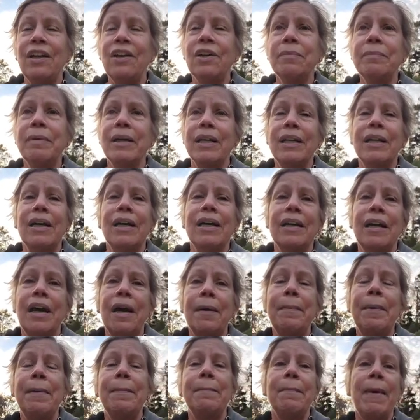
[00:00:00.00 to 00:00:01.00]
oh my God,
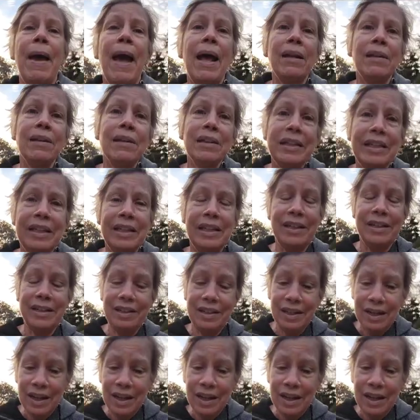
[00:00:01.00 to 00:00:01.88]
I've been battling it.